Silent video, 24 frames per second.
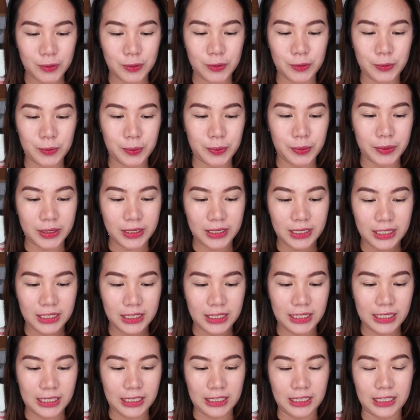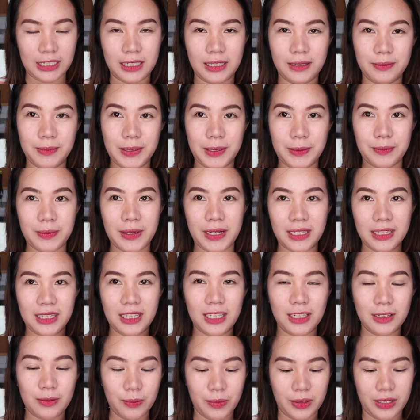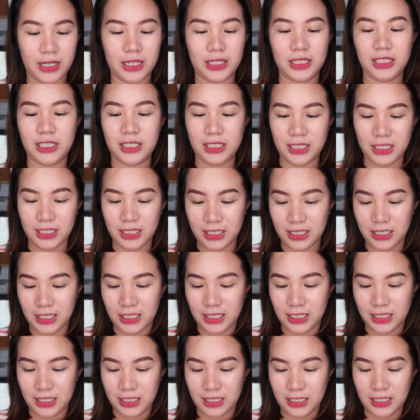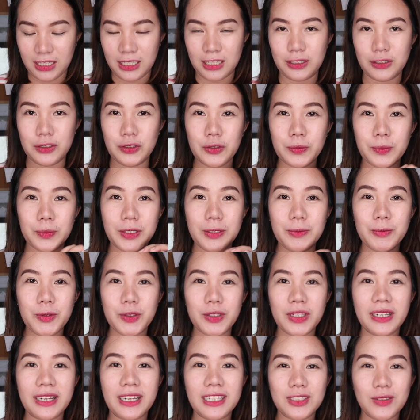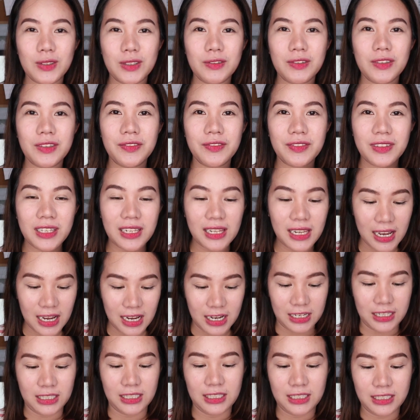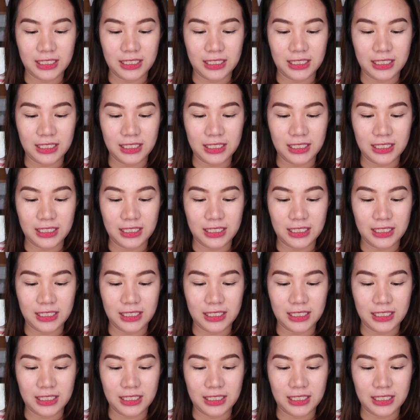super ganda niya, may paddle brush and super mura guys, 150 lang.